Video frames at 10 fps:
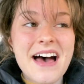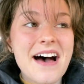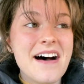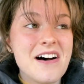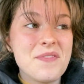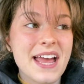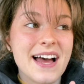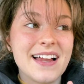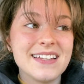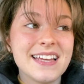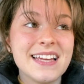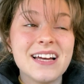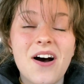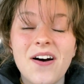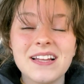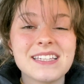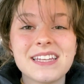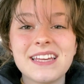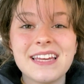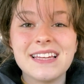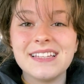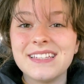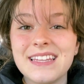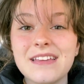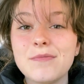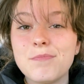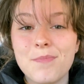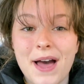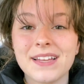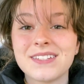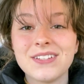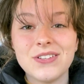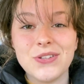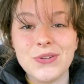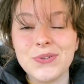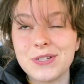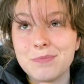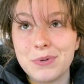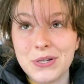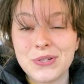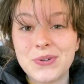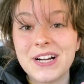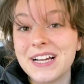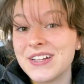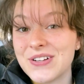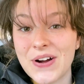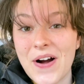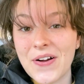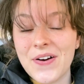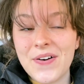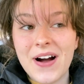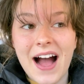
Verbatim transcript: um, and it honestly is the best used bookstore in Chicago.